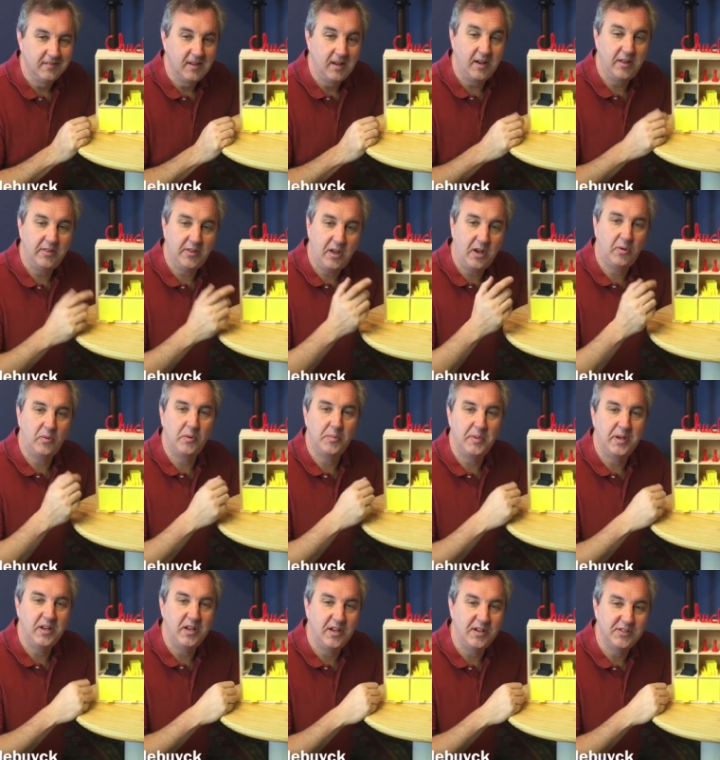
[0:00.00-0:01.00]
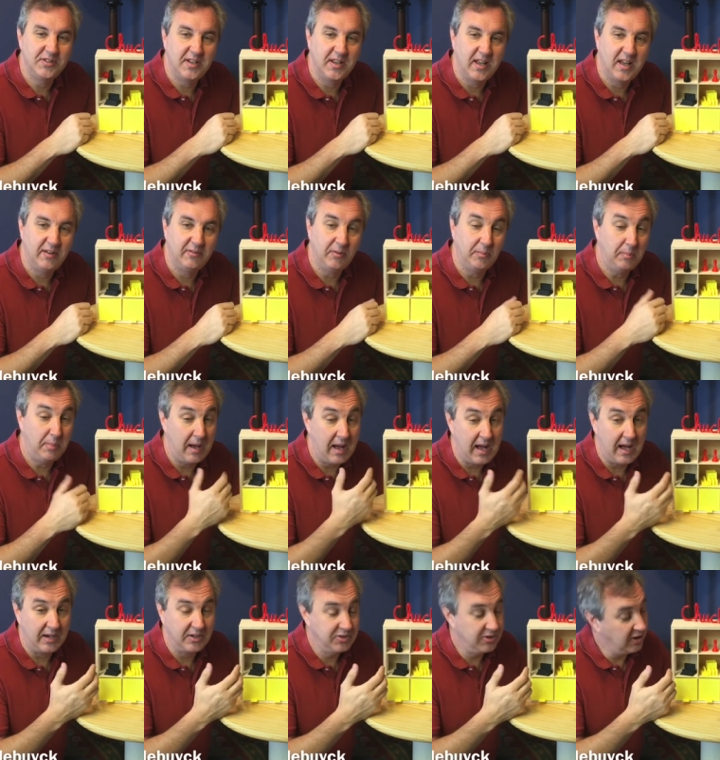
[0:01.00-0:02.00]
I thought it would be nice to have a
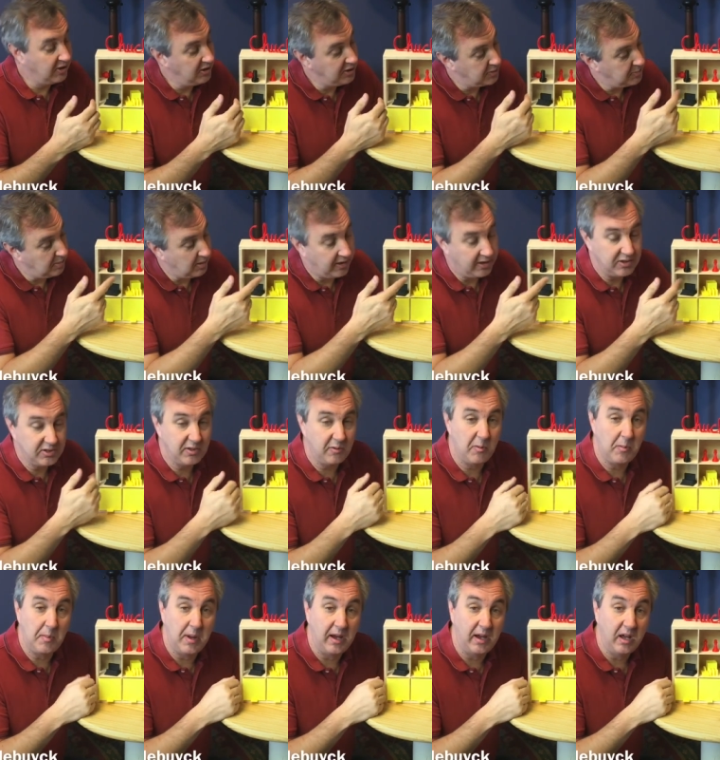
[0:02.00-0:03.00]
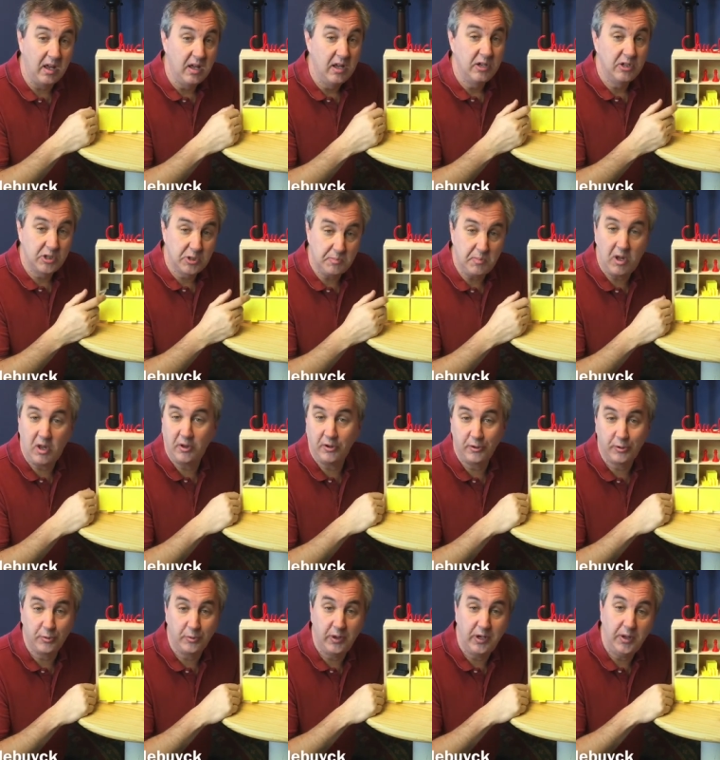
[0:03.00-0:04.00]
box to display some of my smaller
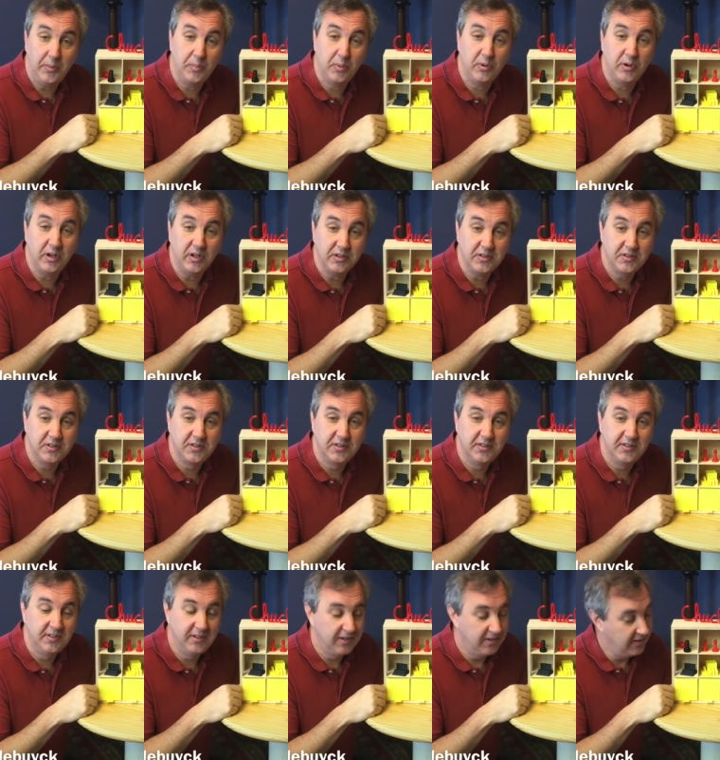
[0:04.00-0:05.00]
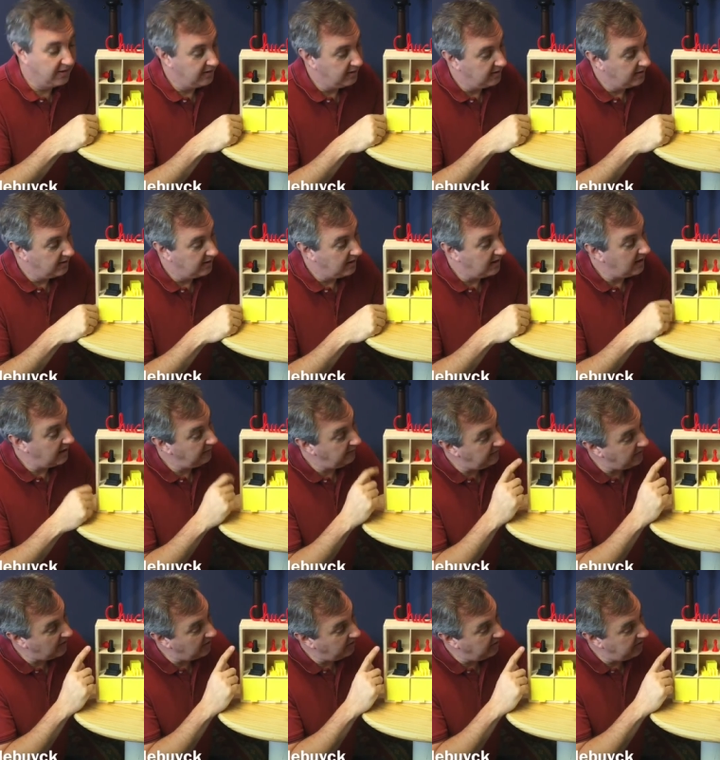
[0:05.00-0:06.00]
3D prints. And I
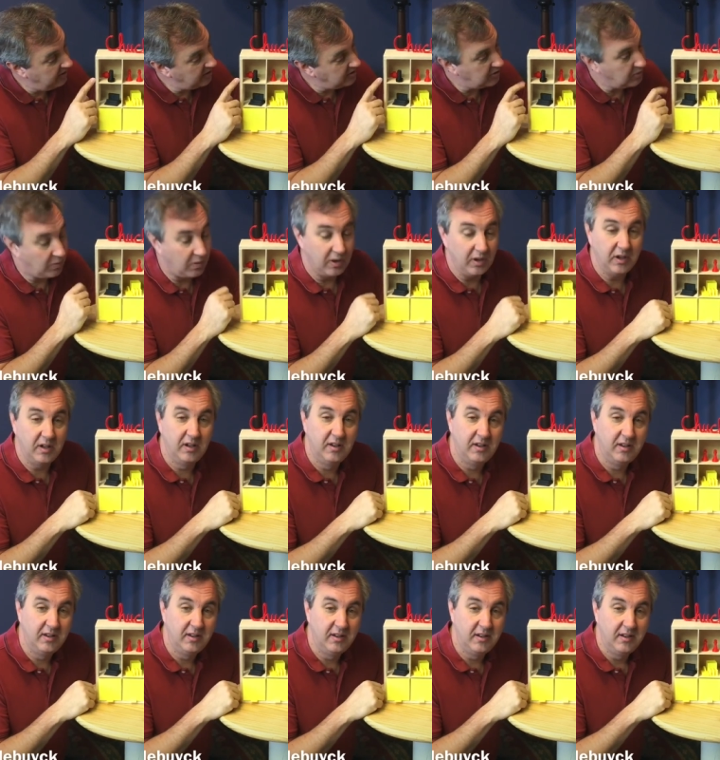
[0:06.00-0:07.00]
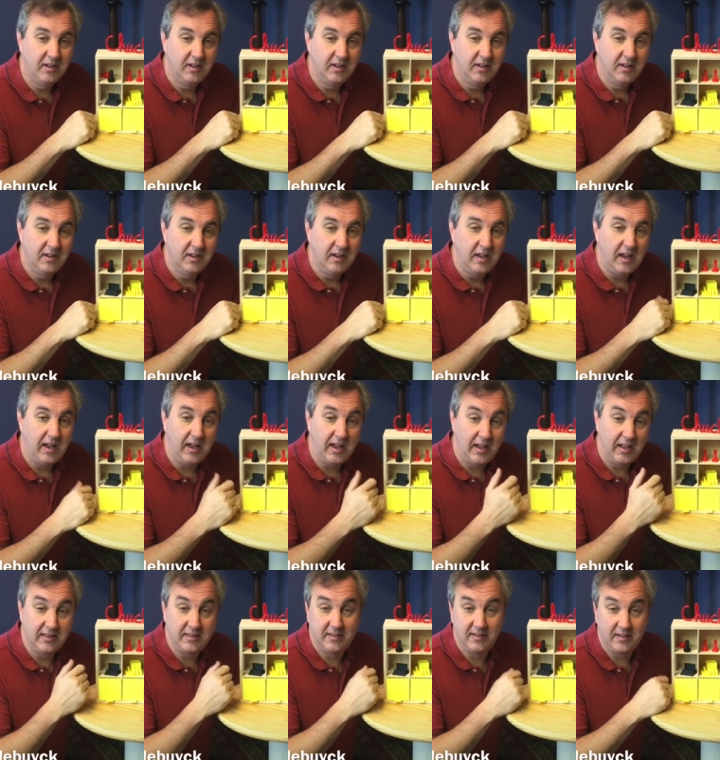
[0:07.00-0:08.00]
found this one
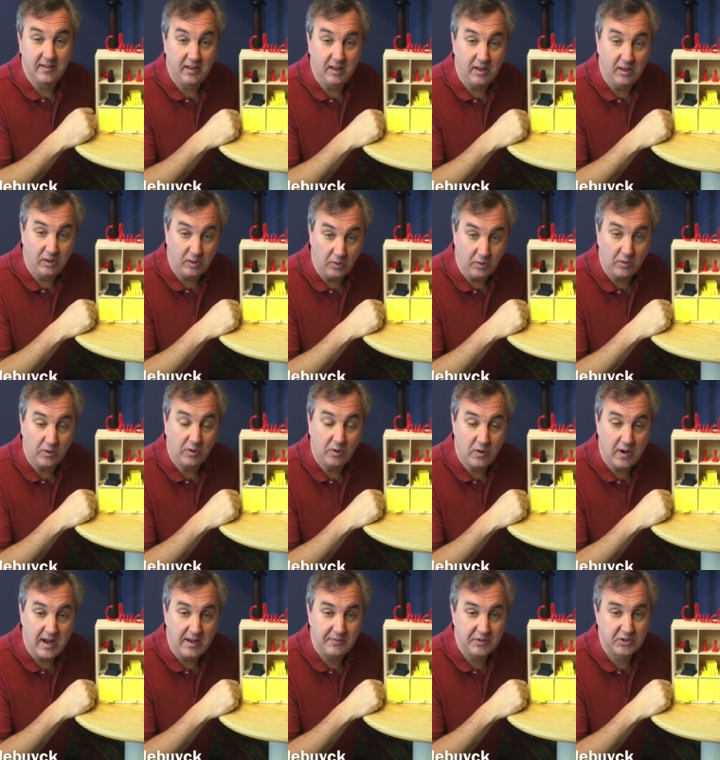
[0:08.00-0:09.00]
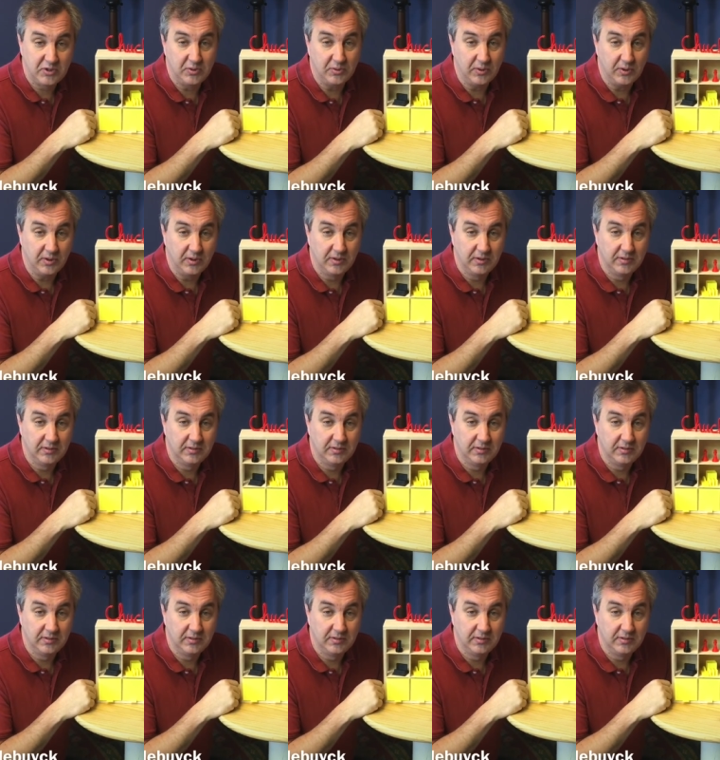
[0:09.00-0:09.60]
at a local craft store.